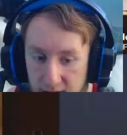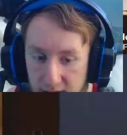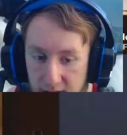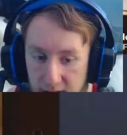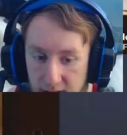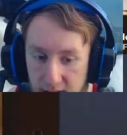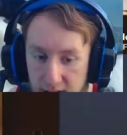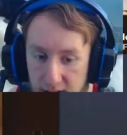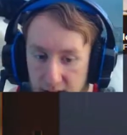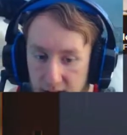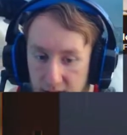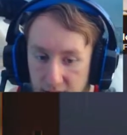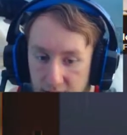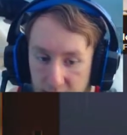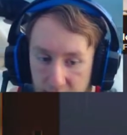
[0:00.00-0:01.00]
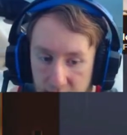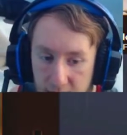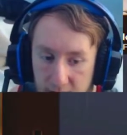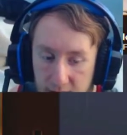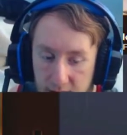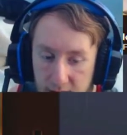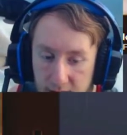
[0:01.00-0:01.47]

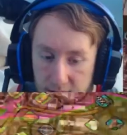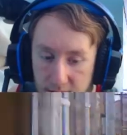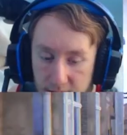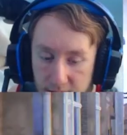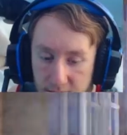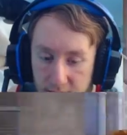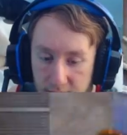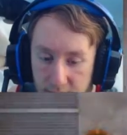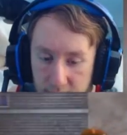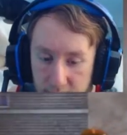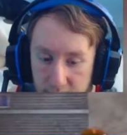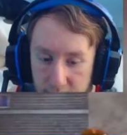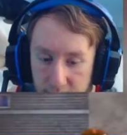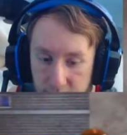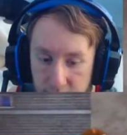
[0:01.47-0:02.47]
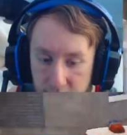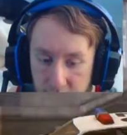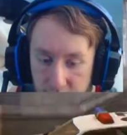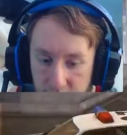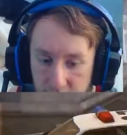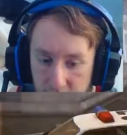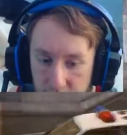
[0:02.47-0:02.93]

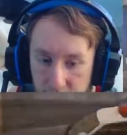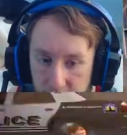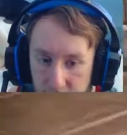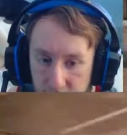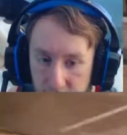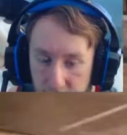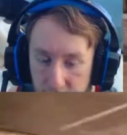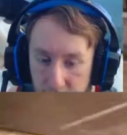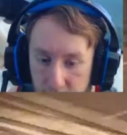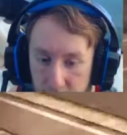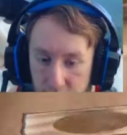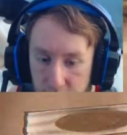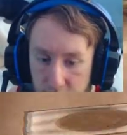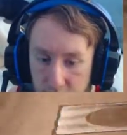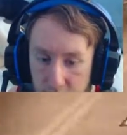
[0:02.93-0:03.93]
Nobody speaks.